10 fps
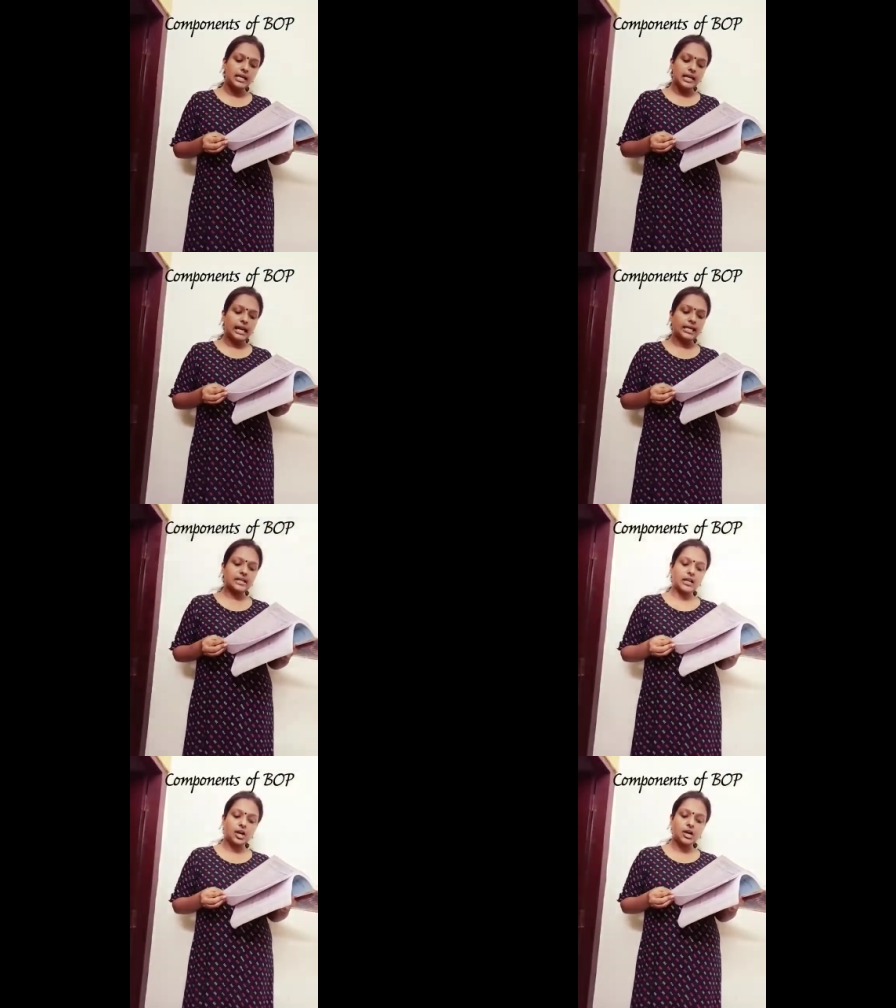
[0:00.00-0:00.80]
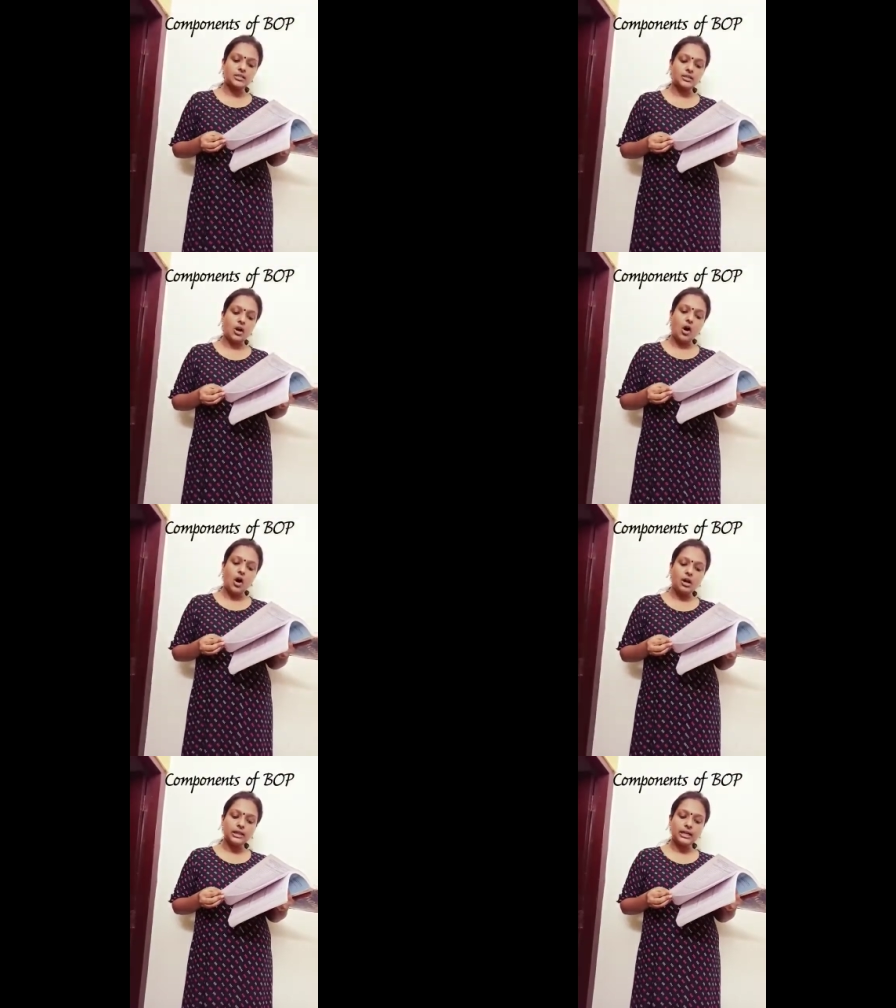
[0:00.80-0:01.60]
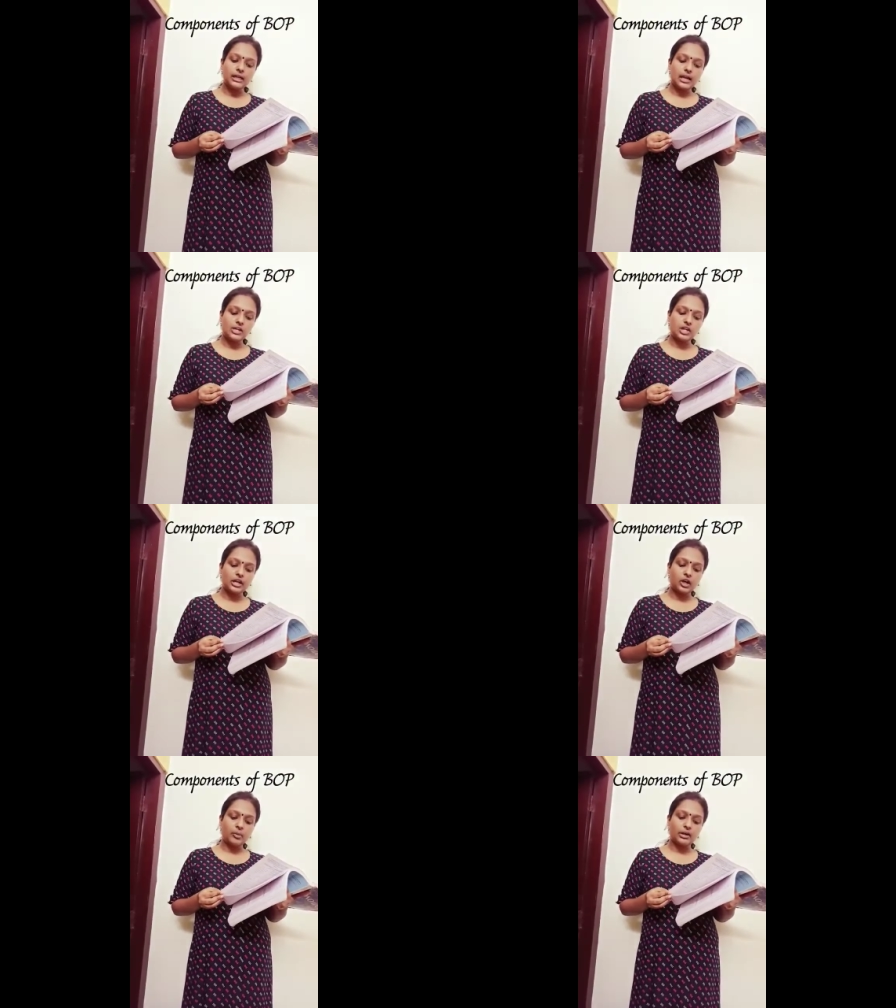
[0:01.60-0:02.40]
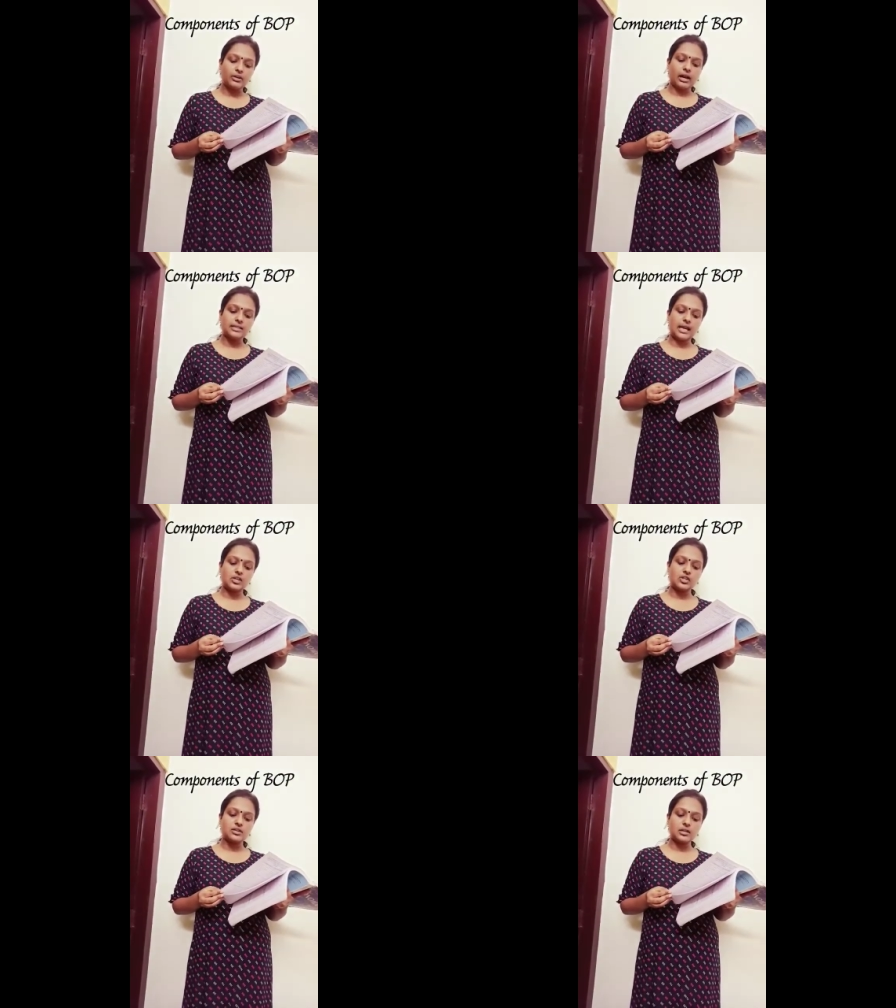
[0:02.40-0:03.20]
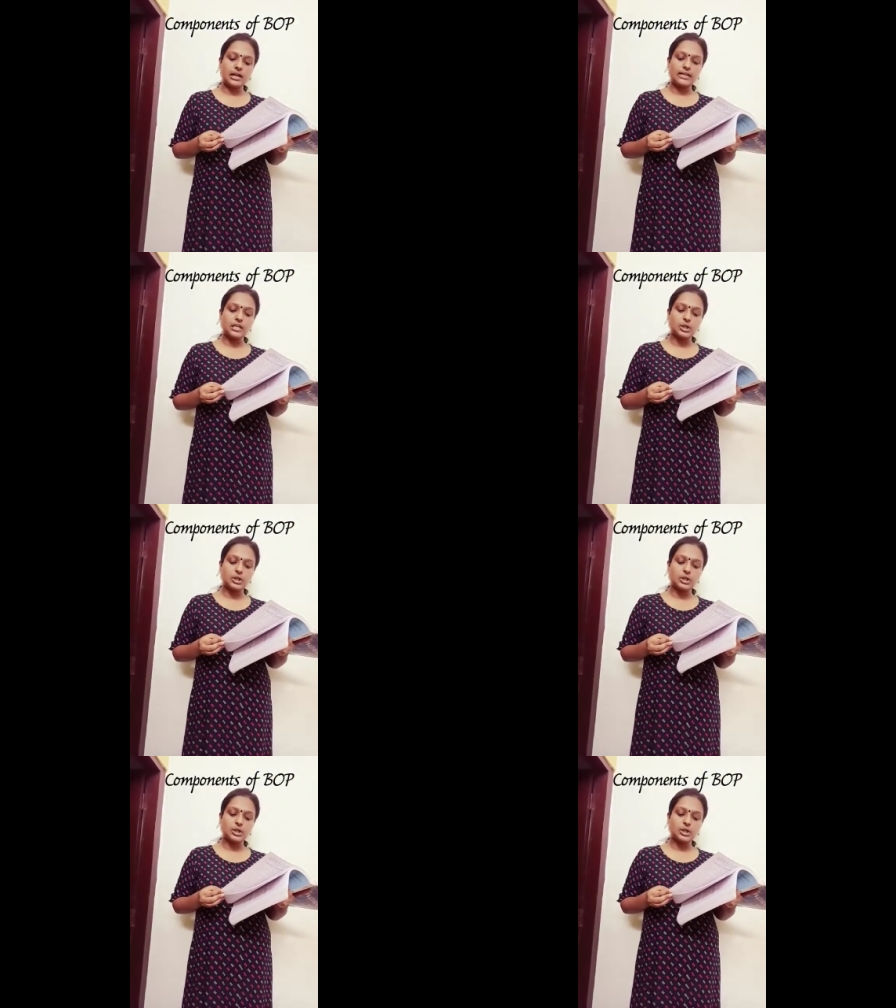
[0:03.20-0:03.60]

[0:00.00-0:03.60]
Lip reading: it records all the international economic transactions related